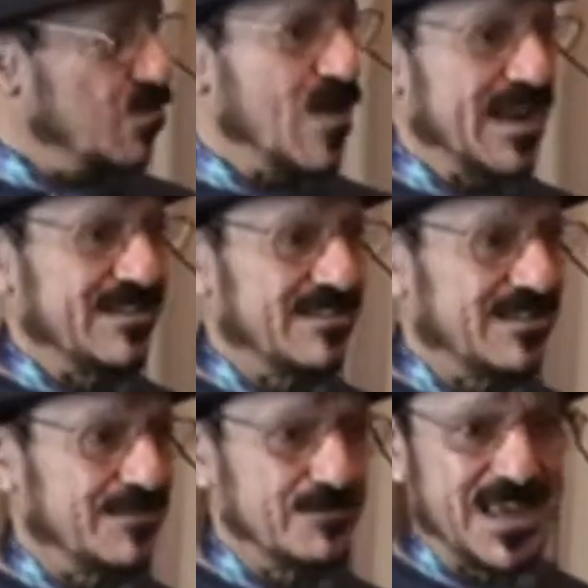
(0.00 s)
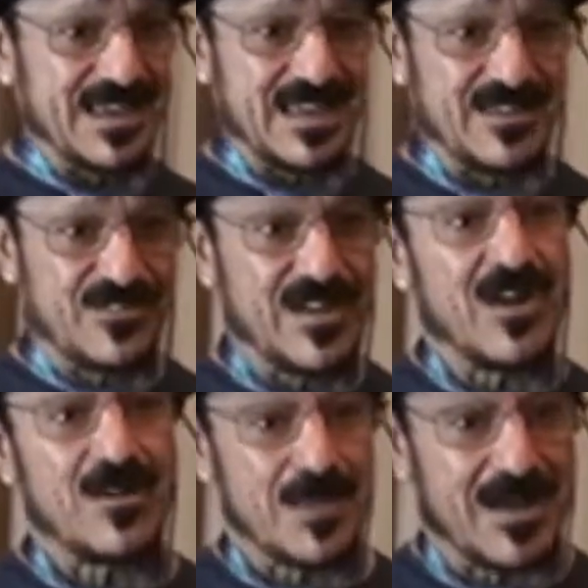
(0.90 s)
you wanted to make a
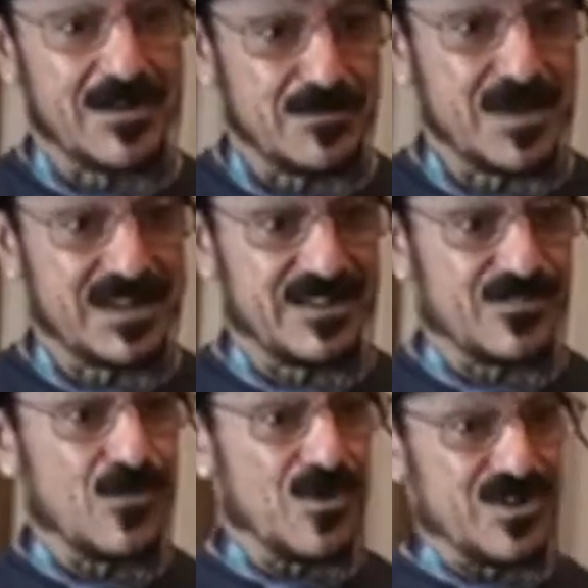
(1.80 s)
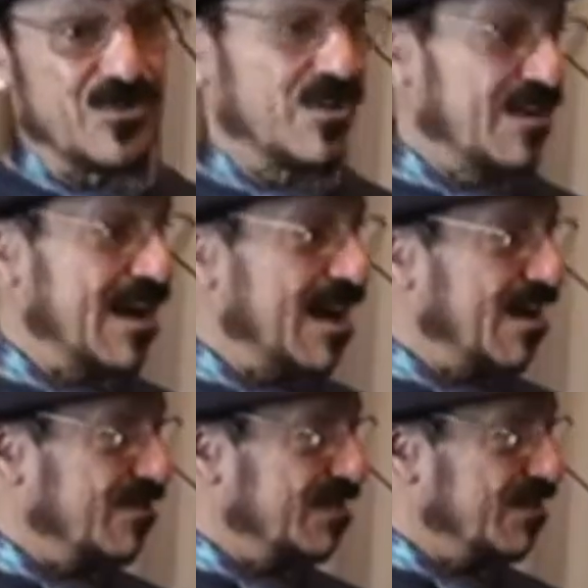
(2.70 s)
fair amount of money for your
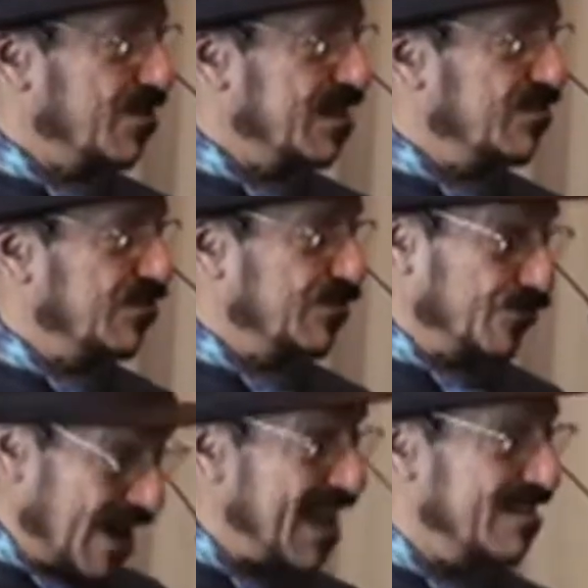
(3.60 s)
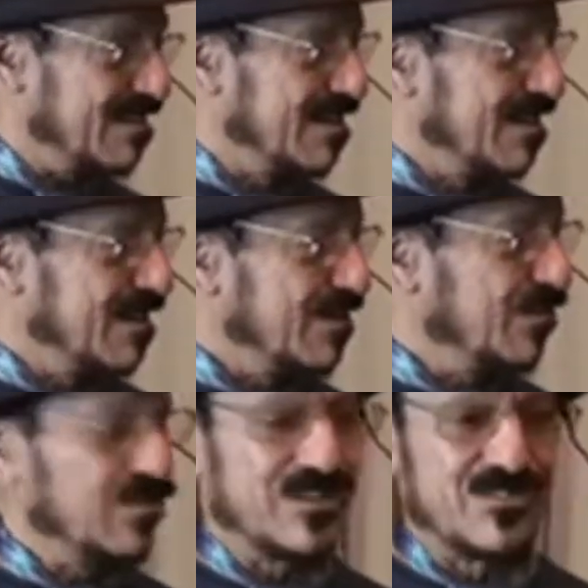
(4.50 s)
car. You know, he's your friend.
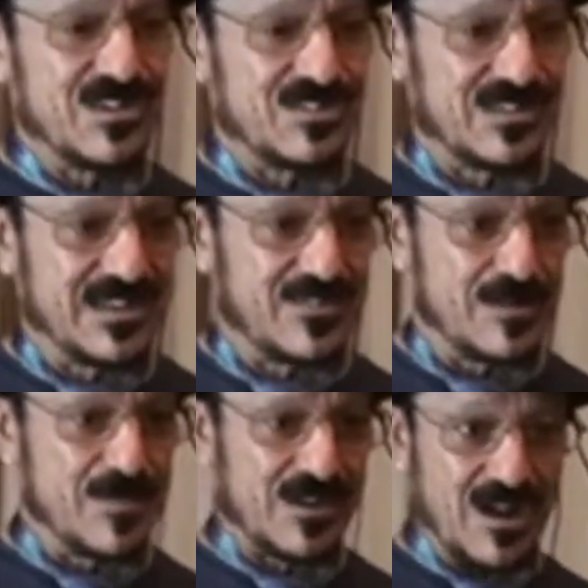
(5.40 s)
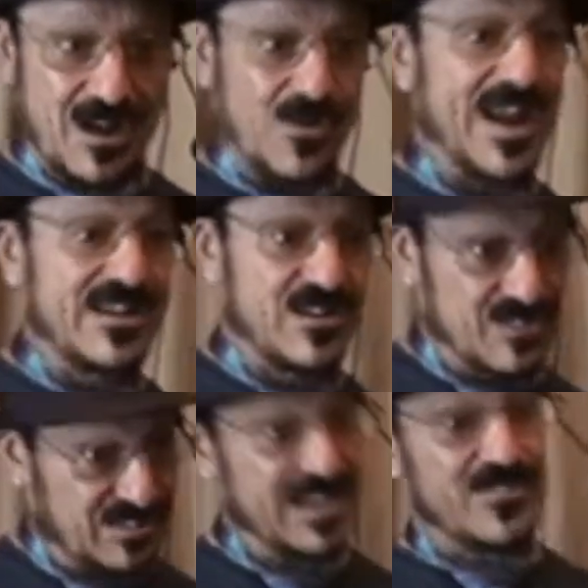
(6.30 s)
You should have just given him a great deal. Just